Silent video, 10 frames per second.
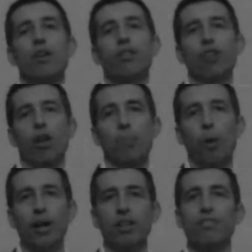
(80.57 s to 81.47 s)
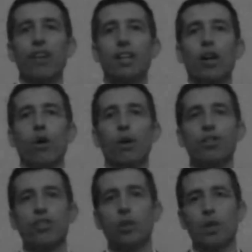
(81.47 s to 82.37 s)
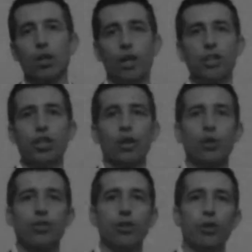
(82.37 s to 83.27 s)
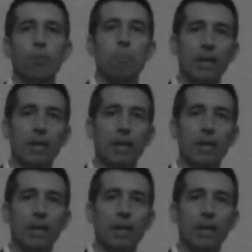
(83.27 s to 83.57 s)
So the point of this video is just to encourage you to